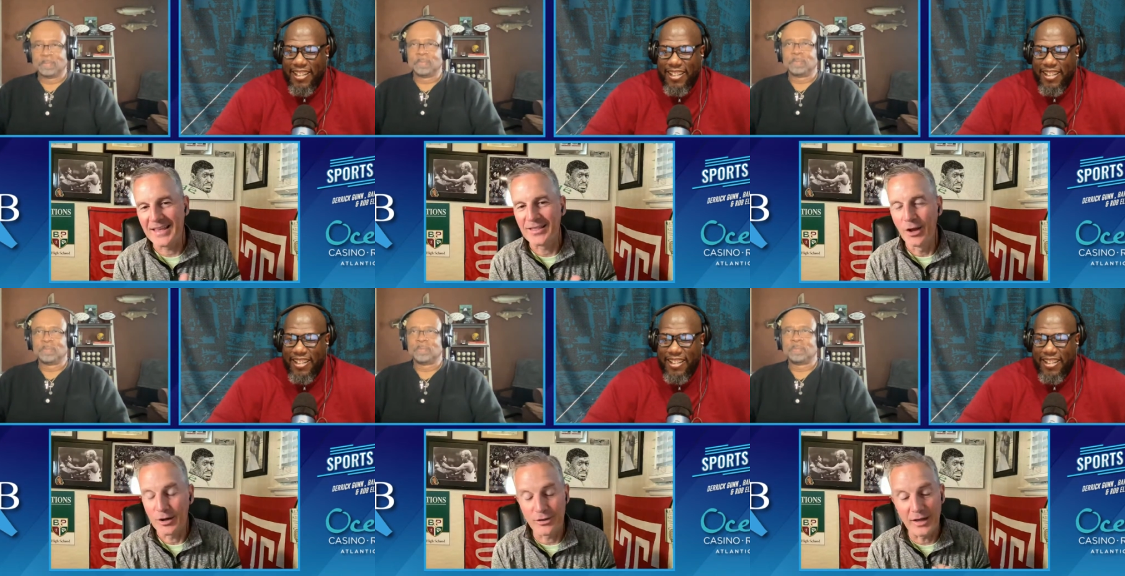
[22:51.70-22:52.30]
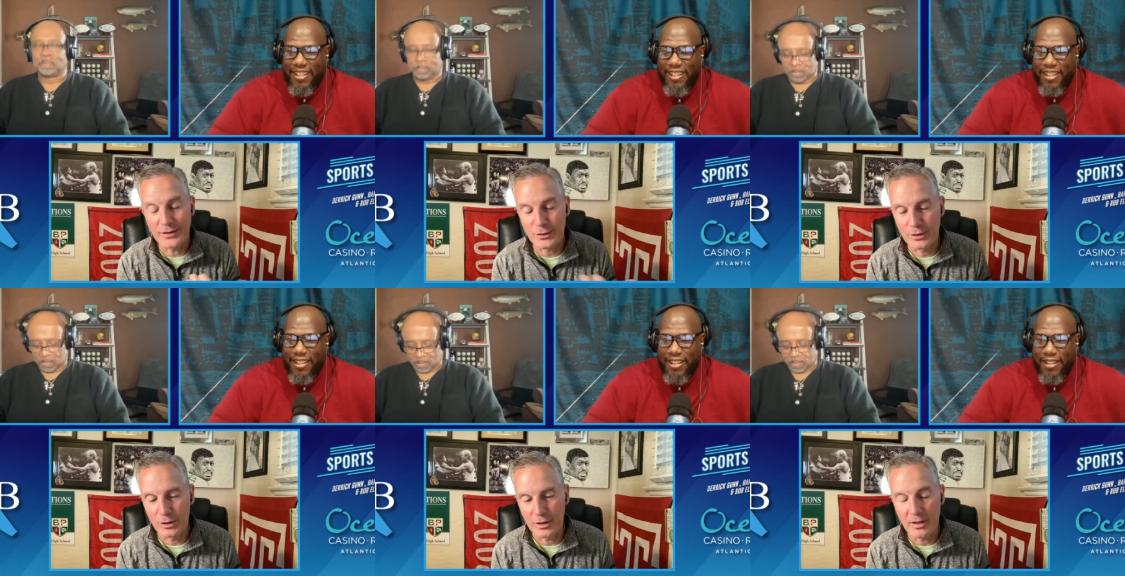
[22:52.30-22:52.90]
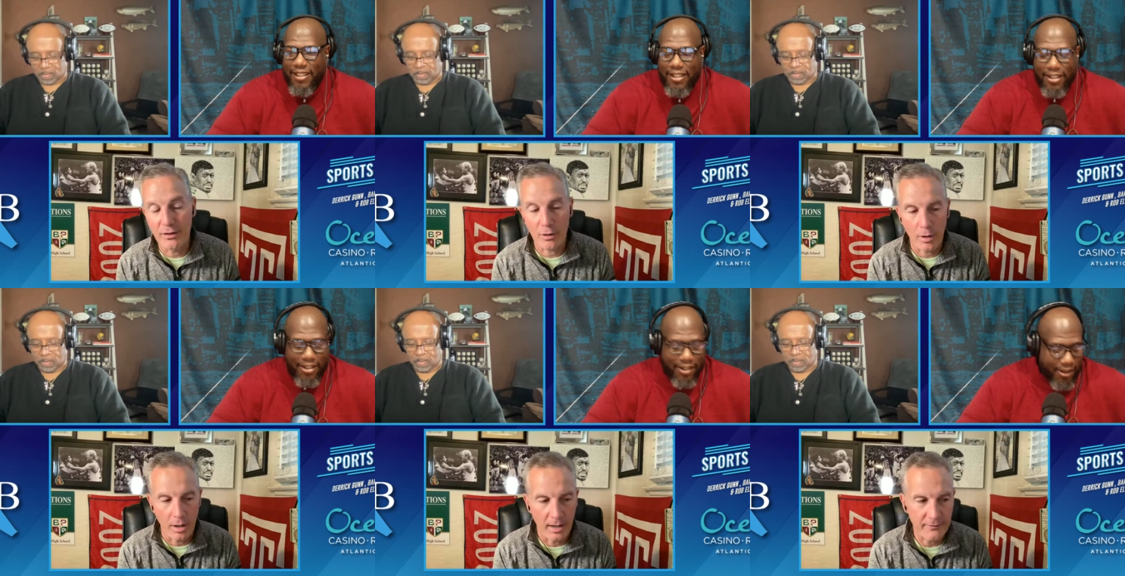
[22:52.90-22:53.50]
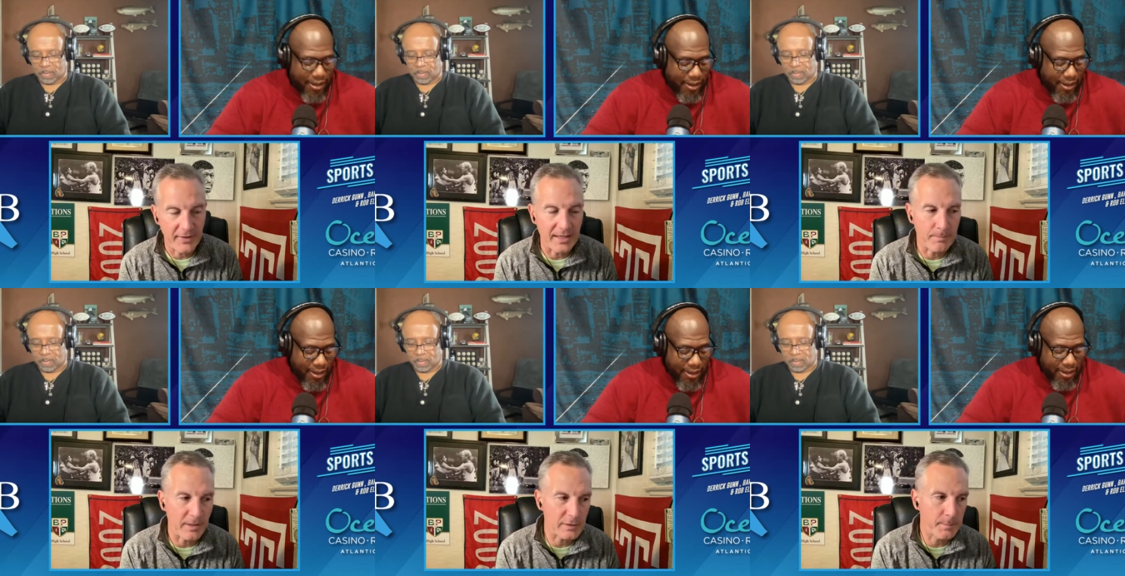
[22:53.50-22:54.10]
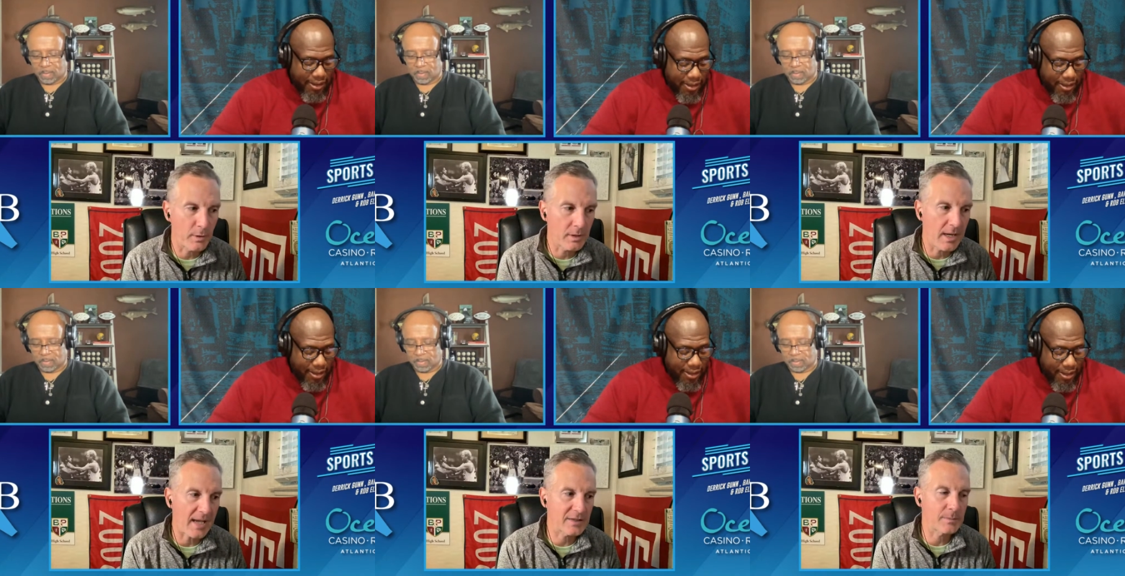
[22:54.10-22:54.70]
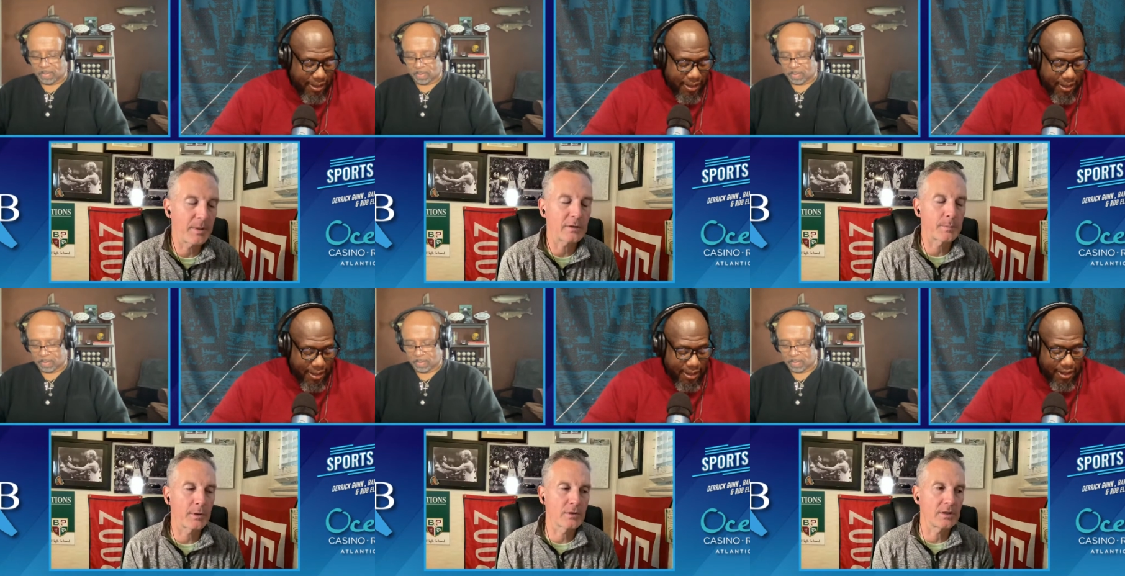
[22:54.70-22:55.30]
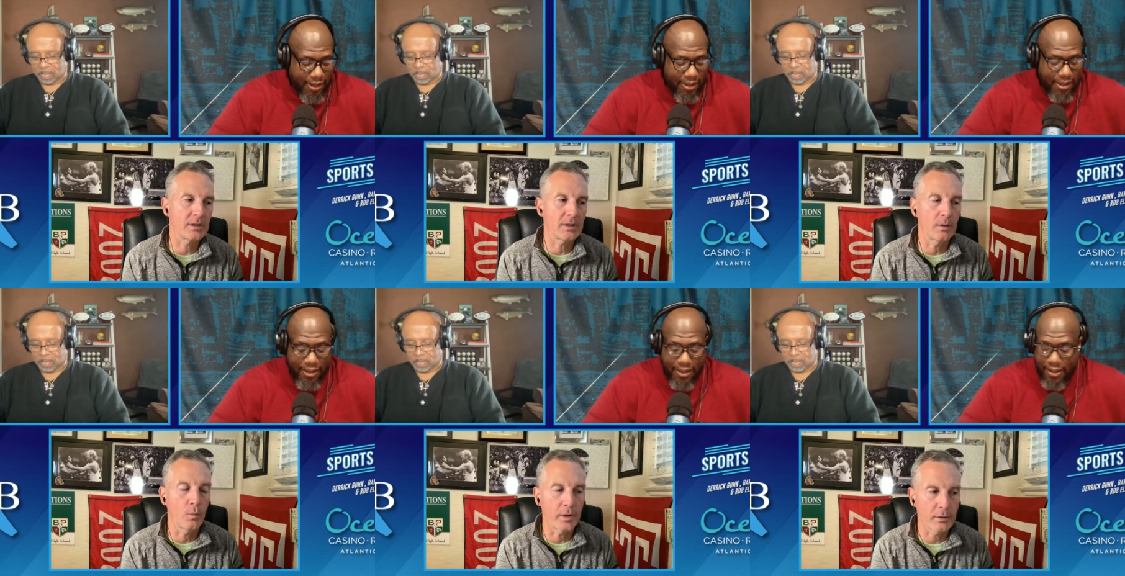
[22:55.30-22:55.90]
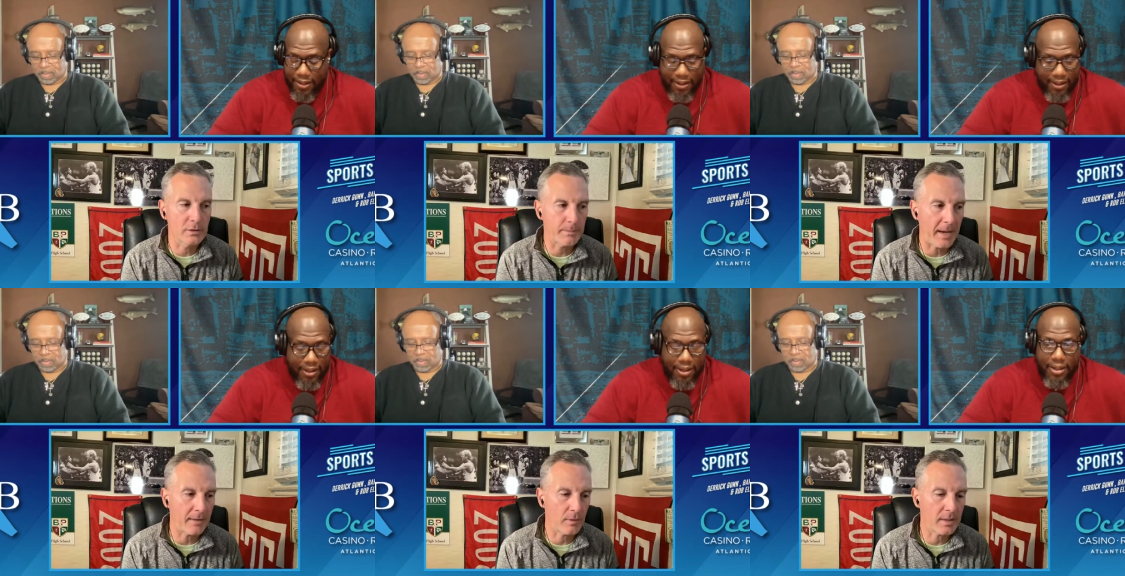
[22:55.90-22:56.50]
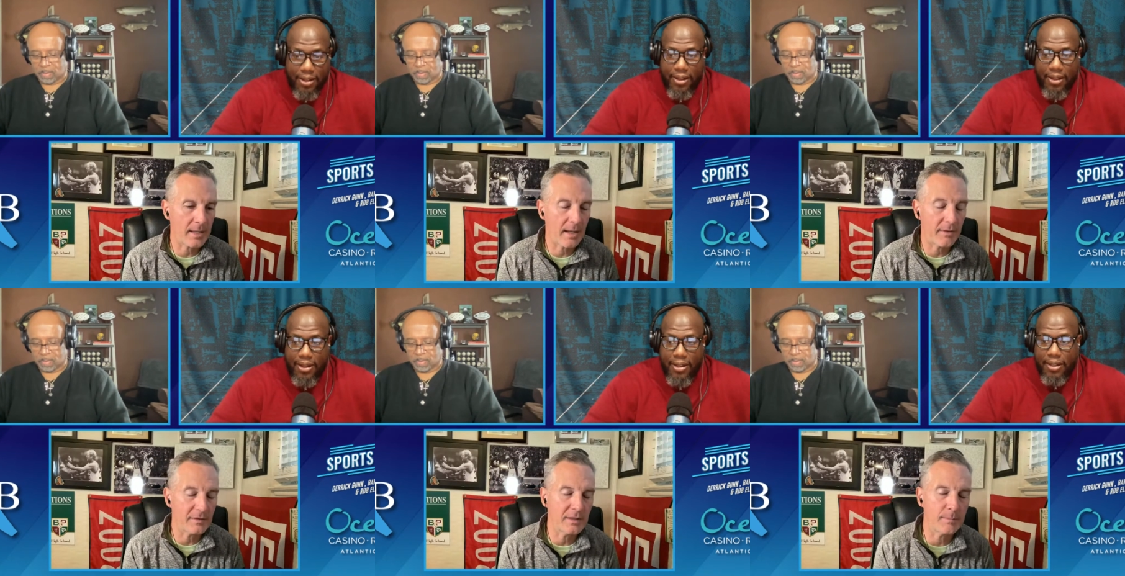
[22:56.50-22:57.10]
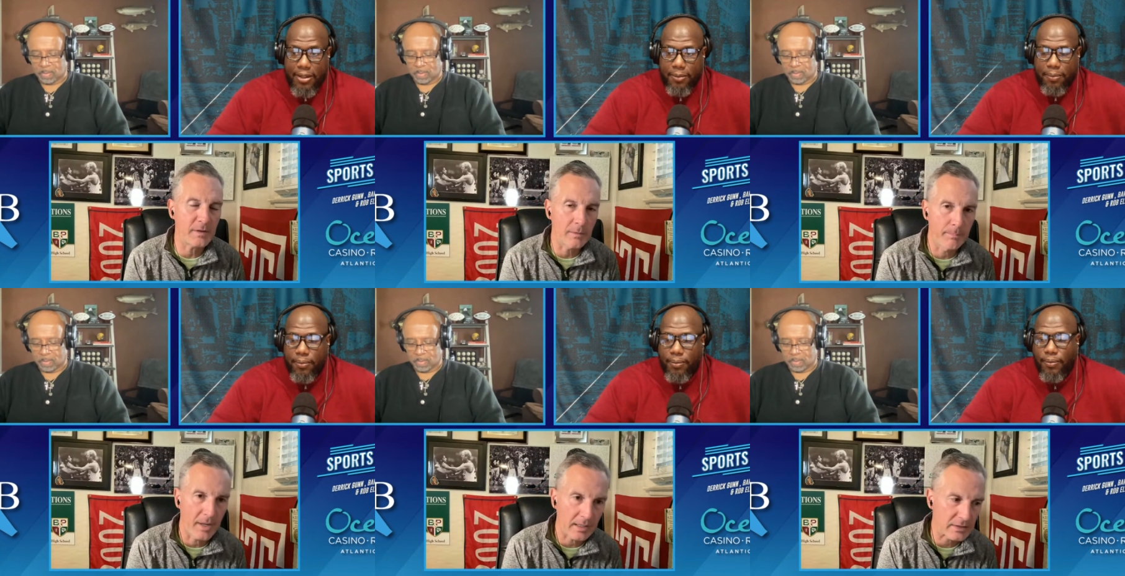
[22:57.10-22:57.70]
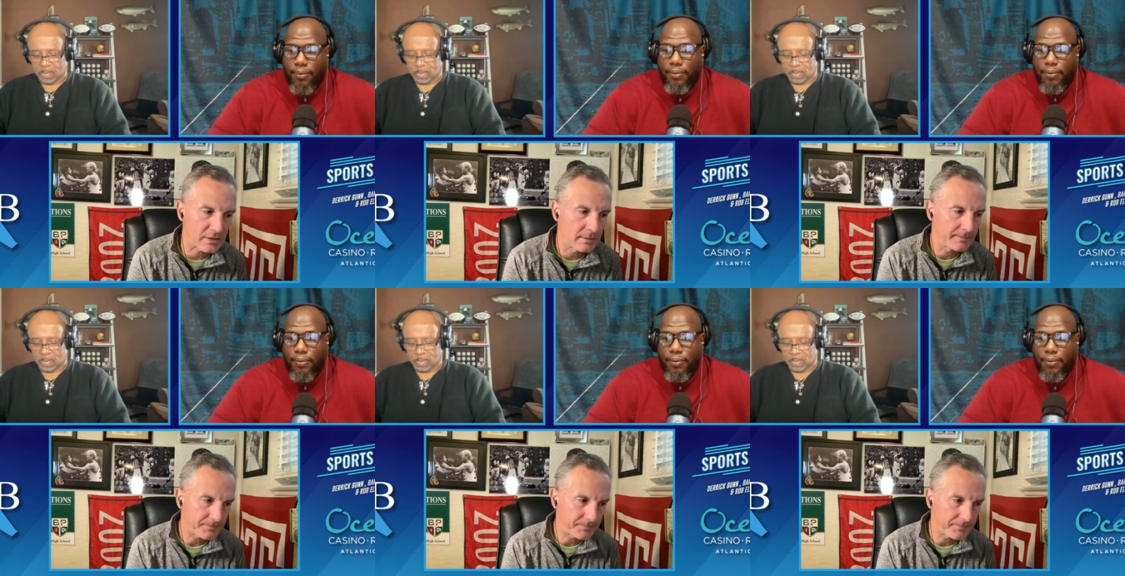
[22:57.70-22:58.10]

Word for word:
Speaker 1: look, things are good. They're off. They get Pittsburgh next. Pittsburgh's in a weird spot right now. They did beat the Bucs.